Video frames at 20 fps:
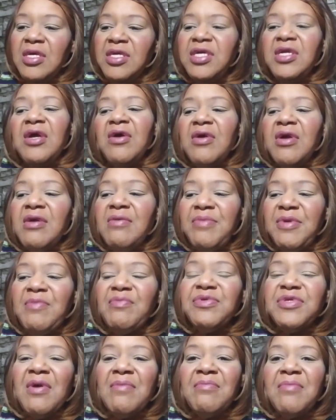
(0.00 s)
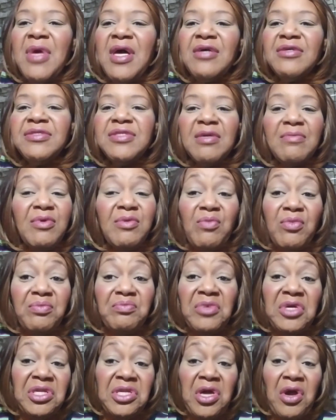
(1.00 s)
you know, it'd be something else that we,
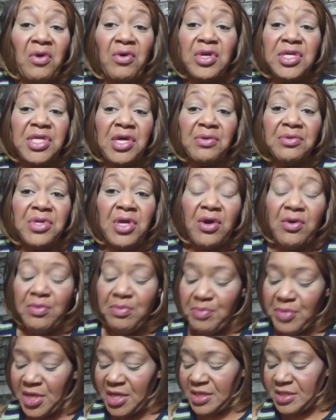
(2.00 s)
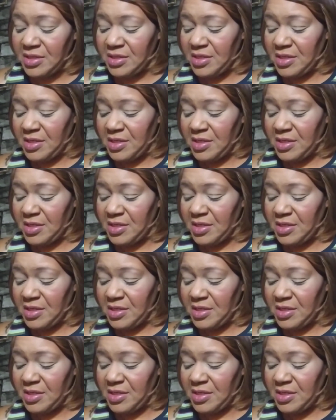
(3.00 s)
we know and don't know, but